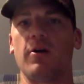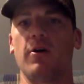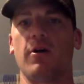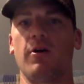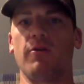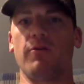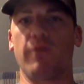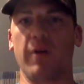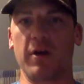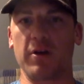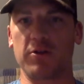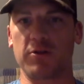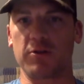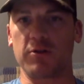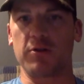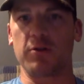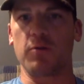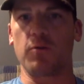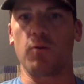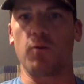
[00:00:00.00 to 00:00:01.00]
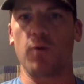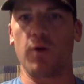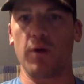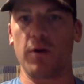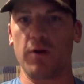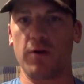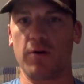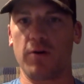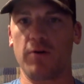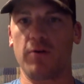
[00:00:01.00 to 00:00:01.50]
eventually
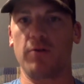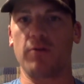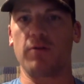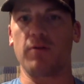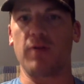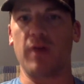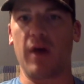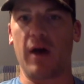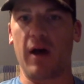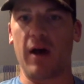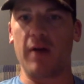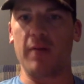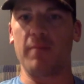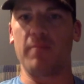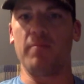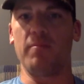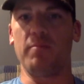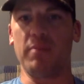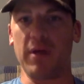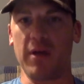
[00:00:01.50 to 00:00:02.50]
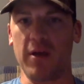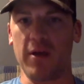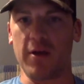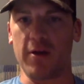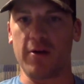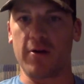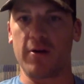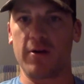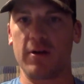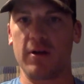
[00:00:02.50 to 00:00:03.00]
will not be
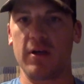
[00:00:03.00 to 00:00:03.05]
here.